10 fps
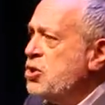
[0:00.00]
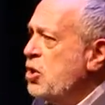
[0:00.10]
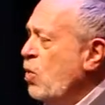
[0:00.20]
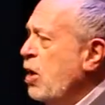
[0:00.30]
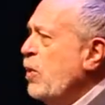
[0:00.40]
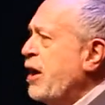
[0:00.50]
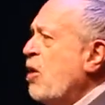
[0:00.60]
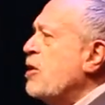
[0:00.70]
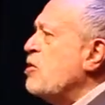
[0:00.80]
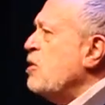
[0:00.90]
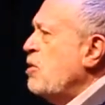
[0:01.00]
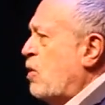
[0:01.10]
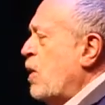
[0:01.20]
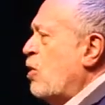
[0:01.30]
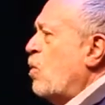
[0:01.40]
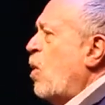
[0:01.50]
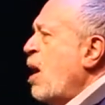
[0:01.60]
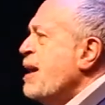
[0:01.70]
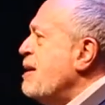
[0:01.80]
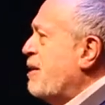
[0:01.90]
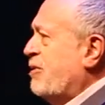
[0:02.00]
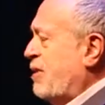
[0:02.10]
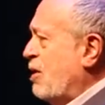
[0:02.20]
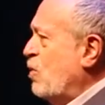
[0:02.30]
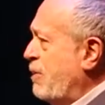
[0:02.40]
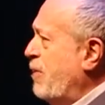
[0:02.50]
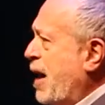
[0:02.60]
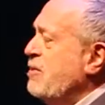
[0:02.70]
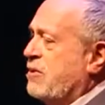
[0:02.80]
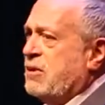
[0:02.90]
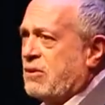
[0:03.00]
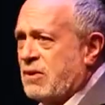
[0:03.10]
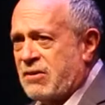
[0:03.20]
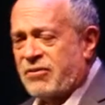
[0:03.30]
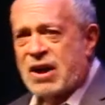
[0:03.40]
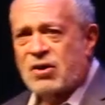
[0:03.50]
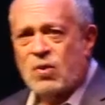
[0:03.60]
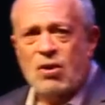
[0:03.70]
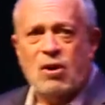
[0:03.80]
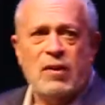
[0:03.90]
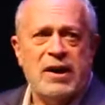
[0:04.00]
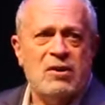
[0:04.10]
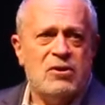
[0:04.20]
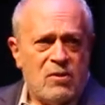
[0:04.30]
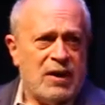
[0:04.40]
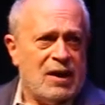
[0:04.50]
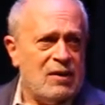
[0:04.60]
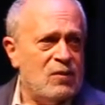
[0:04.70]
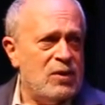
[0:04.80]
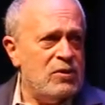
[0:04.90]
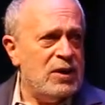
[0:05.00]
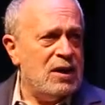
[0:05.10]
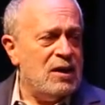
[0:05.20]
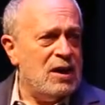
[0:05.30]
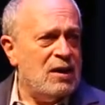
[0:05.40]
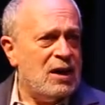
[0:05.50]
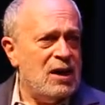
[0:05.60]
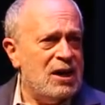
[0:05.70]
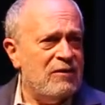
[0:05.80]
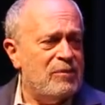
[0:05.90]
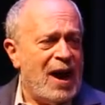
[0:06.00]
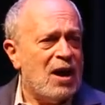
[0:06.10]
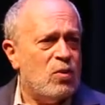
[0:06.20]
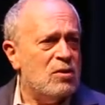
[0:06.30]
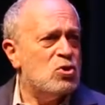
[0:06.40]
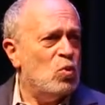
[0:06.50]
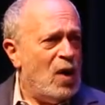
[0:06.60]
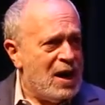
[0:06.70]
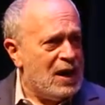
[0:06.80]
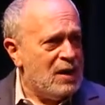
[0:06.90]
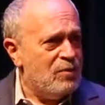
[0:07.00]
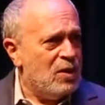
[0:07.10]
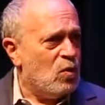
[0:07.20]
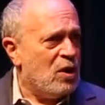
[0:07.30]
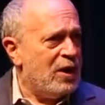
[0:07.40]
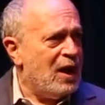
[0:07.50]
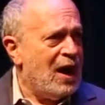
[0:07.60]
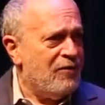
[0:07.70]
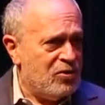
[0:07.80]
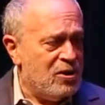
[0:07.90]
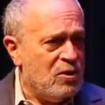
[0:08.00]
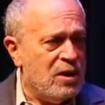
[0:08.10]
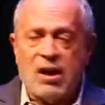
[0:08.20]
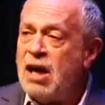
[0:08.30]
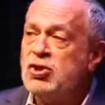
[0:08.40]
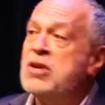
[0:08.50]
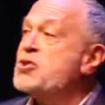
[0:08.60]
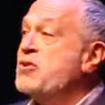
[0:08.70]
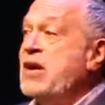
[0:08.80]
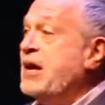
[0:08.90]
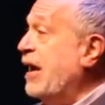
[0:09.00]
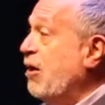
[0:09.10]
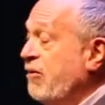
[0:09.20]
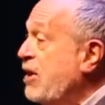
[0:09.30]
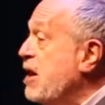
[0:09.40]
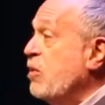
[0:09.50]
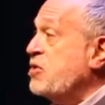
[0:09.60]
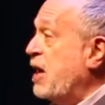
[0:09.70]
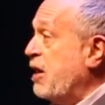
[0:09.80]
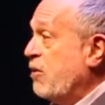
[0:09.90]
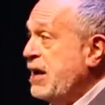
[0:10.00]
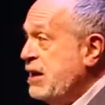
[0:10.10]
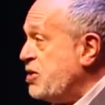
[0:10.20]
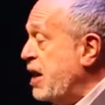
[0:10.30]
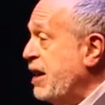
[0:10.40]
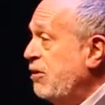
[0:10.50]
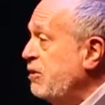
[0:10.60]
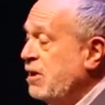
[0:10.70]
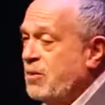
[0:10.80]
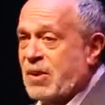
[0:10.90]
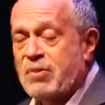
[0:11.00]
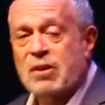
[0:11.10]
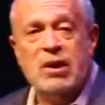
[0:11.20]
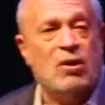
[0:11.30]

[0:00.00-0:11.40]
So what are we going to do? Well, one thing we might do, in fact, we're already doing it. We're doing it in a kind of backwards way, but we're going to have to do it, not just to take care of retirees and elderly people,